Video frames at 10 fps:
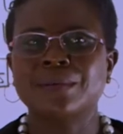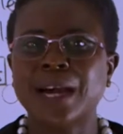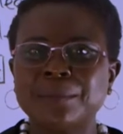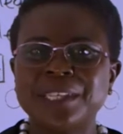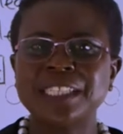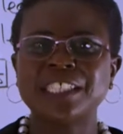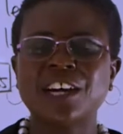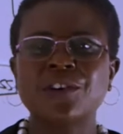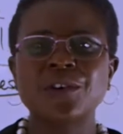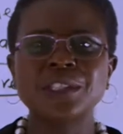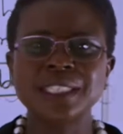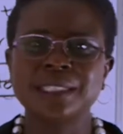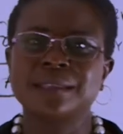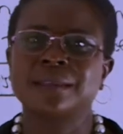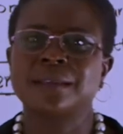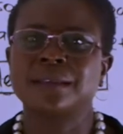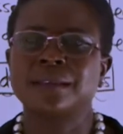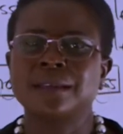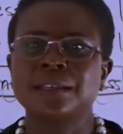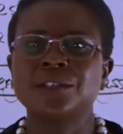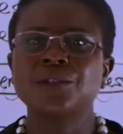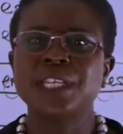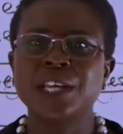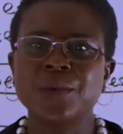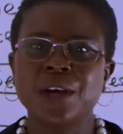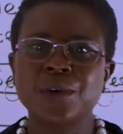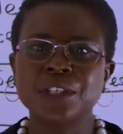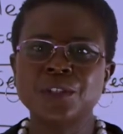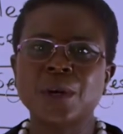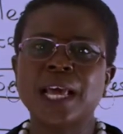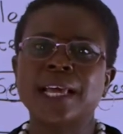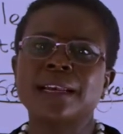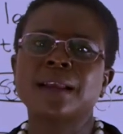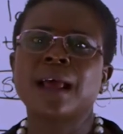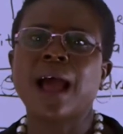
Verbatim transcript: I'm teacher Rose. Today we are going to learn